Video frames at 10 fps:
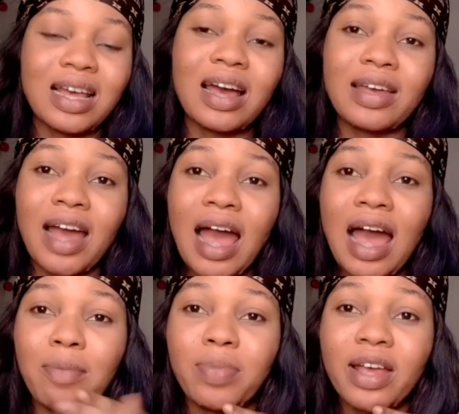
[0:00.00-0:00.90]
I
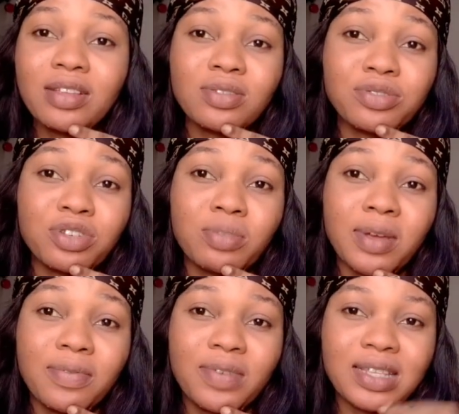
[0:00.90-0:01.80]
apply sunscreen on
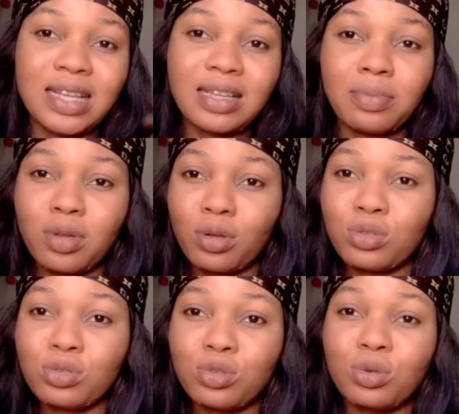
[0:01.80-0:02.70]
my face as I'm
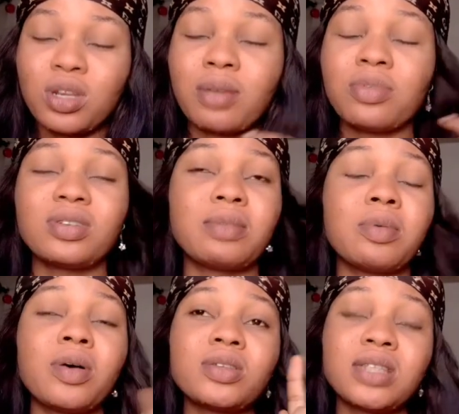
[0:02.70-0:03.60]
talking to you now because
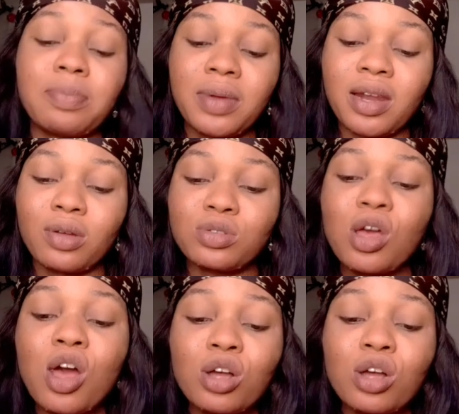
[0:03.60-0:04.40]
I'm about stepping out